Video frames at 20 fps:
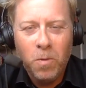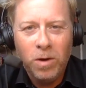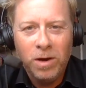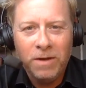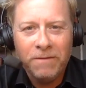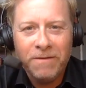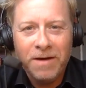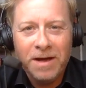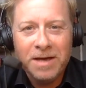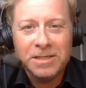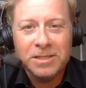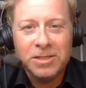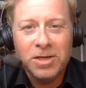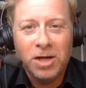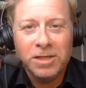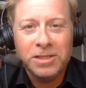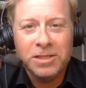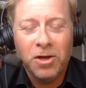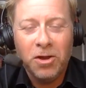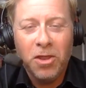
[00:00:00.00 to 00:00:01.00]
qualifiers
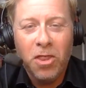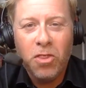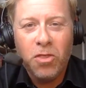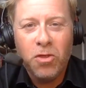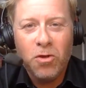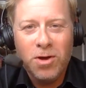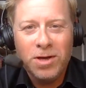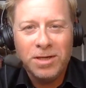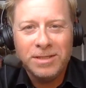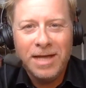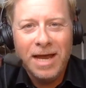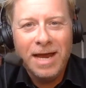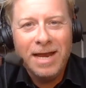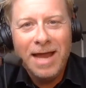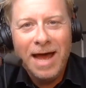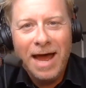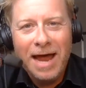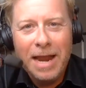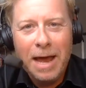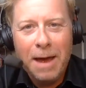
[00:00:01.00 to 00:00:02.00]
starting on Thursday
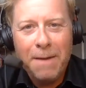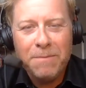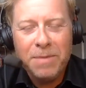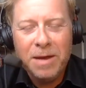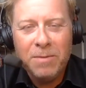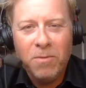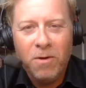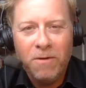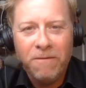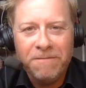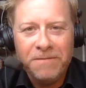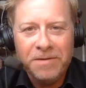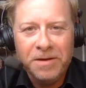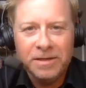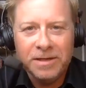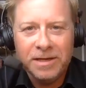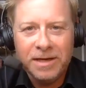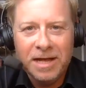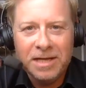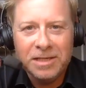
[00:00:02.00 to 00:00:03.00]
night at BMO
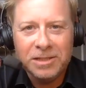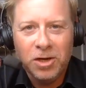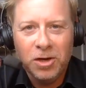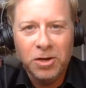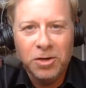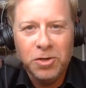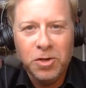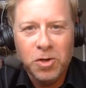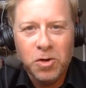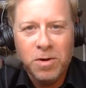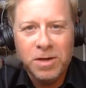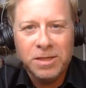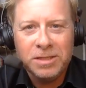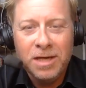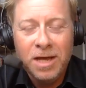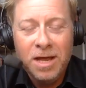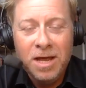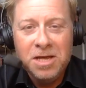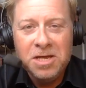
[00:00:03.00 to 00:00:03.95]
Field against Honduras.